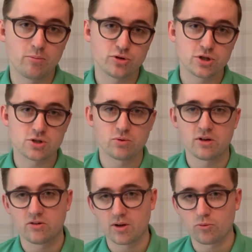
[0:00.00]
produced
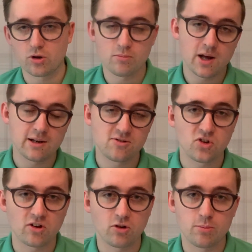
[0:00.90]
winners up to 1.6
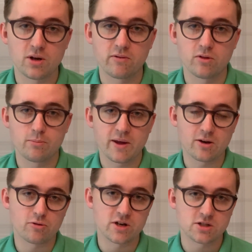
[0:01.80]
miles, I believe, in the pedigree.